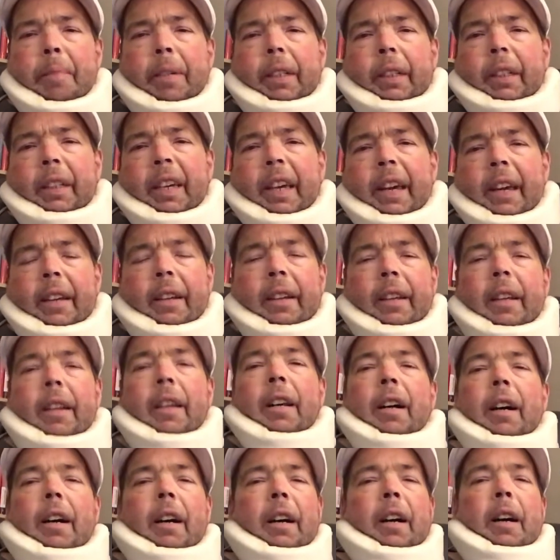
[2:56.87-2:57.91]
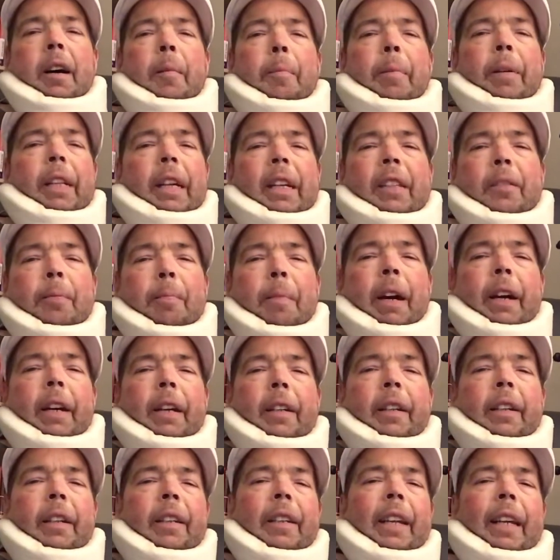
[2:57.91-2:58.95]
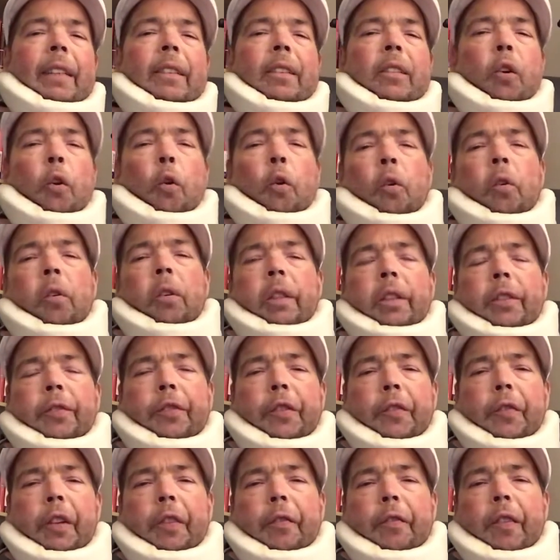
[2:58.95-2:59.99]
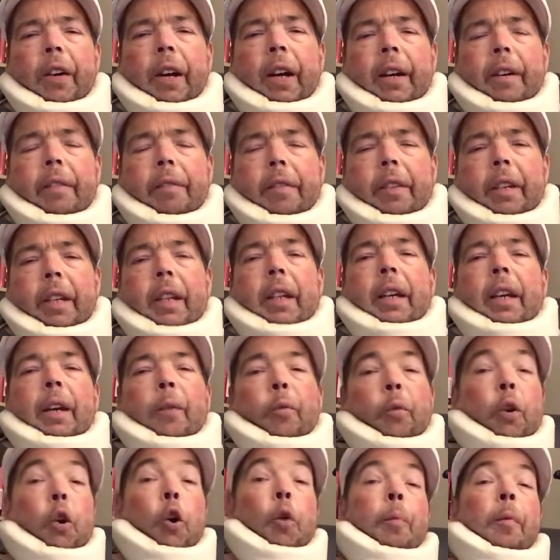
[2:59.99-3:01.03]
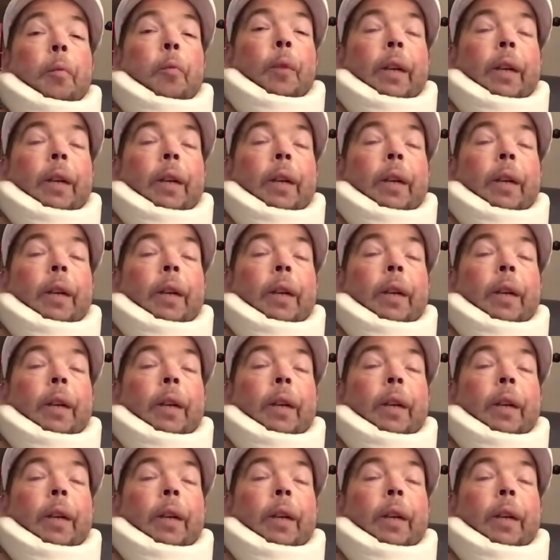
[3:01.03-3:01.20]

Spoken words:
get, but that's my next goal is 55. We're hoping we